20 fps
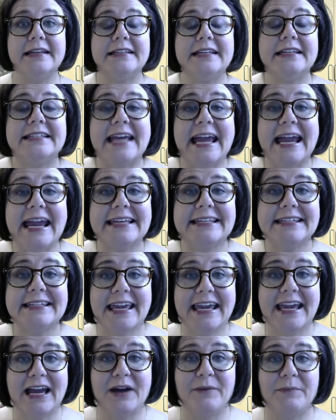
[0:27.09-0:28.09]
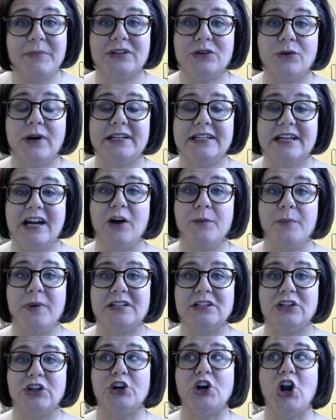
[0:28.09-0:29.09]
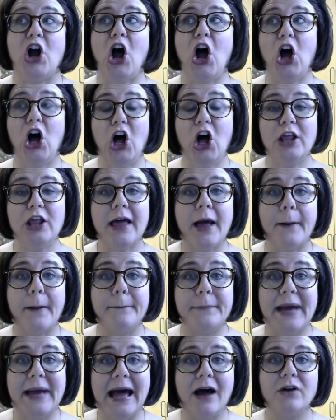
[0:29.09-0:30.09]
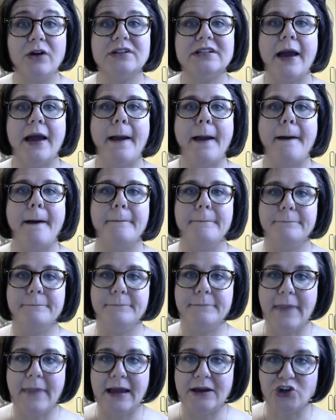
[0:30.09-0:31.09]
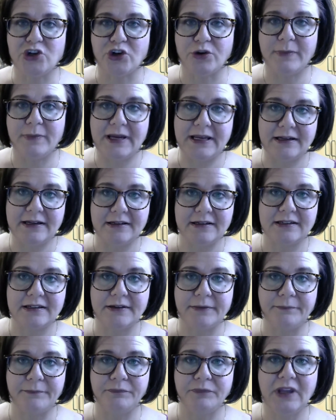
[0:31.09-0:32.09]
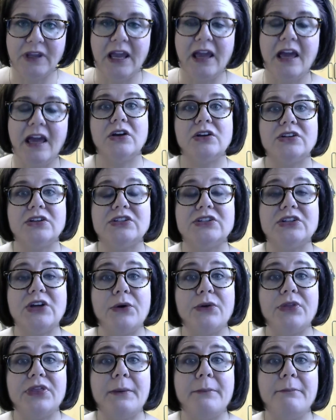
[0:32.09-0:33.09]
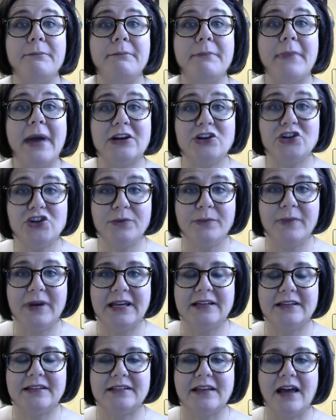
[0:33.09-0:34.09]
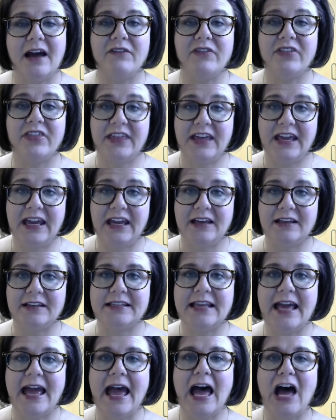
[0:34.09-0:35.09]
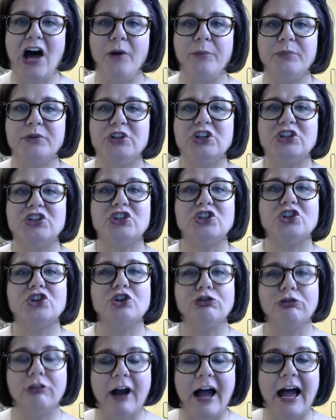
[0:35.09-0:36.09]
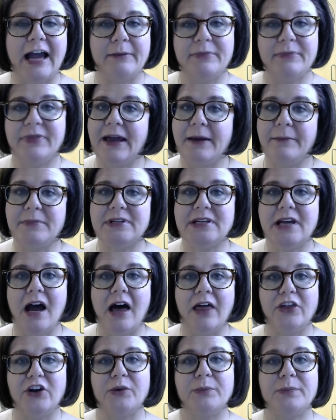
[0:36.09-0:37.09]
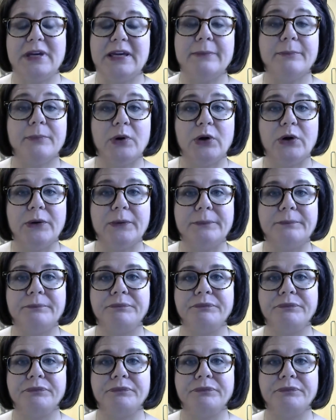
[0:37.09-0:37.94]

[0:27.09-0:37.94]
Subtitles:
Today's camp is going to help us learn all about measurement. So the measurements of things help describe them to other people.